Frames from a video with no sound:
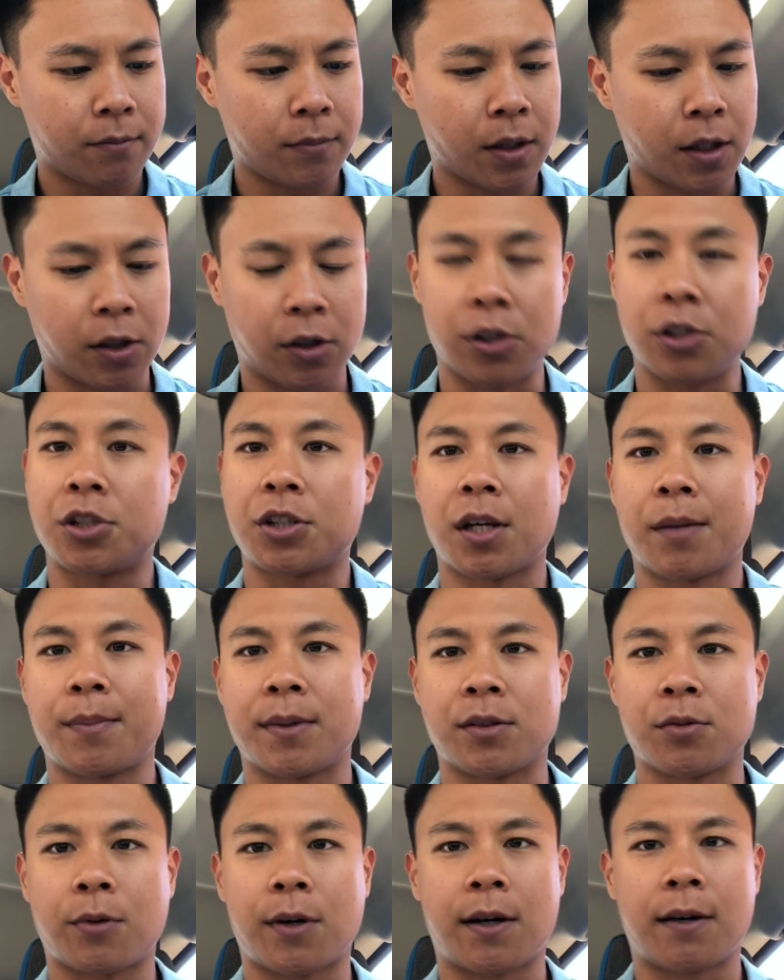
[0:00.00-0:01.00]
in good shape
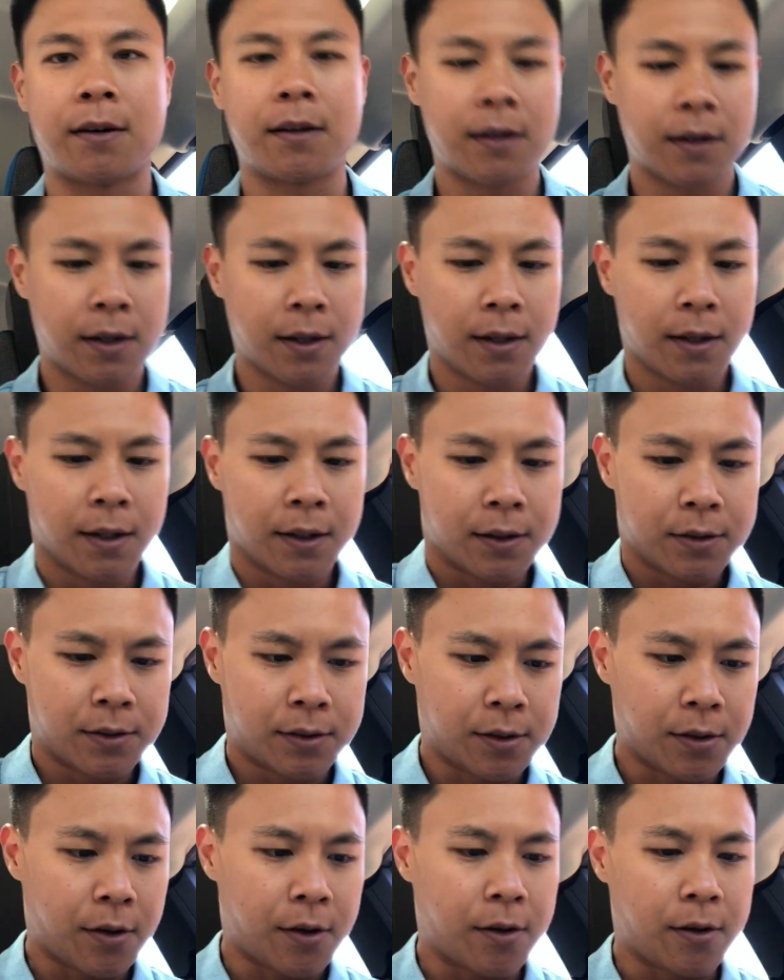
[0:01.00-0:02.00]
as well.
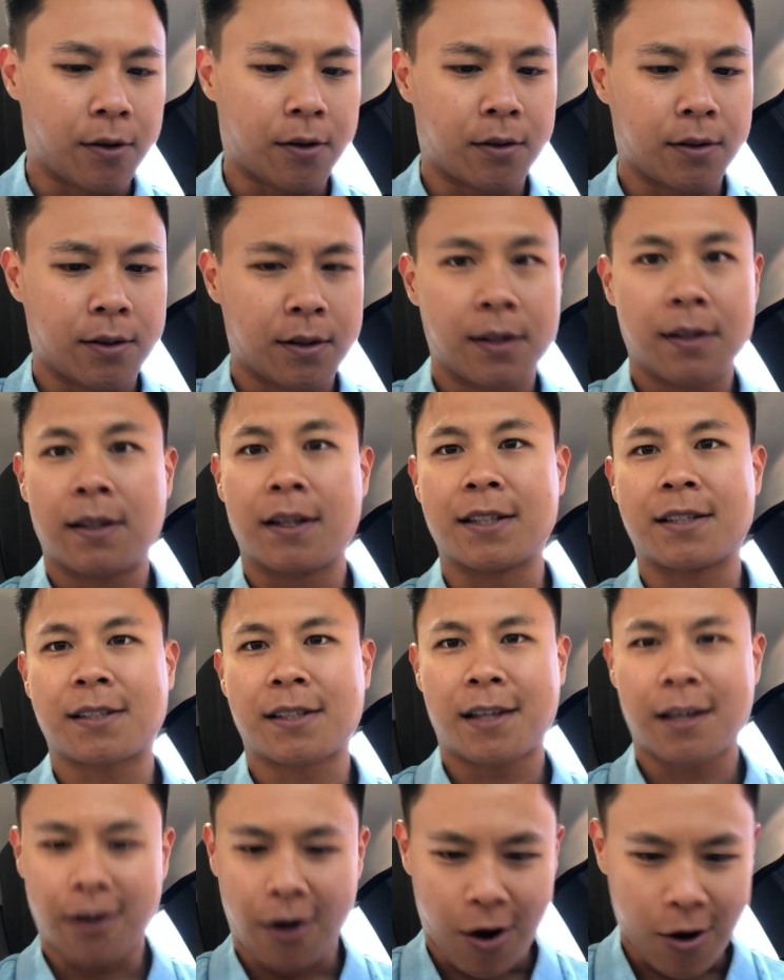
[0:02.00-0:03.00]
So let's
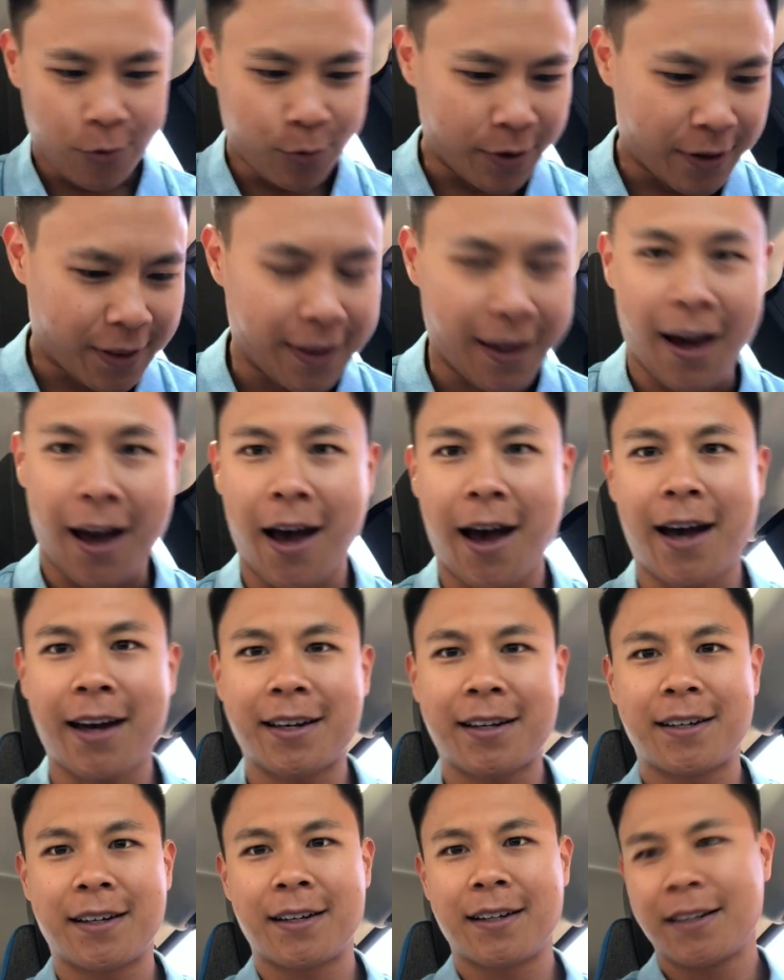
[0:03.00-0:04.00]
get on with the
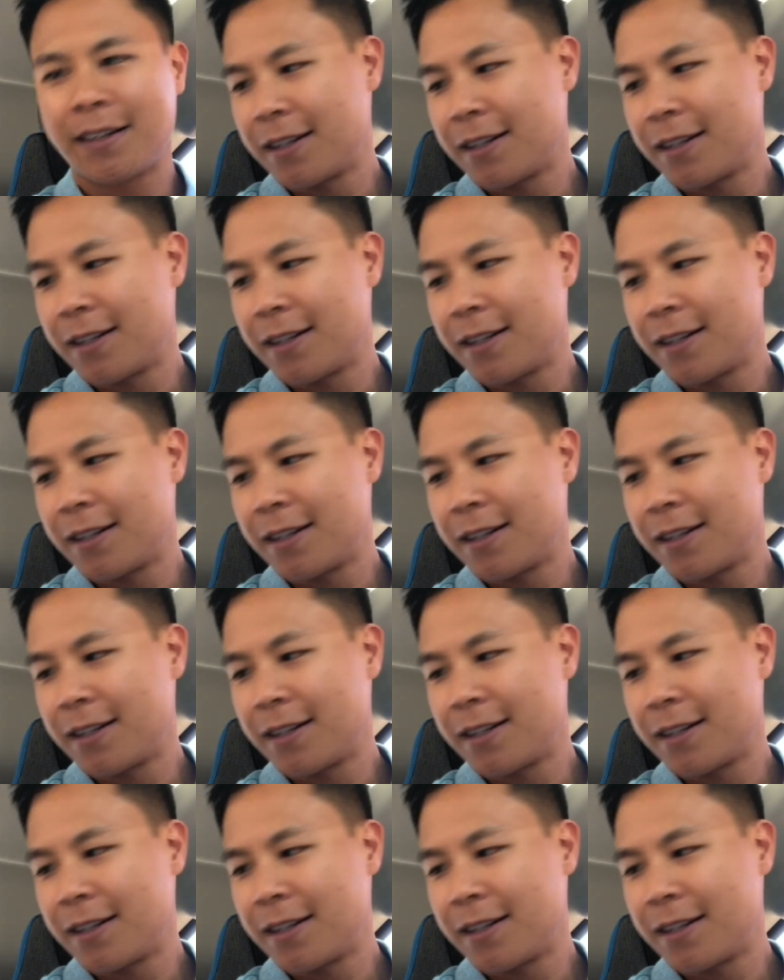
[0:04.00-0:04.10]
hack.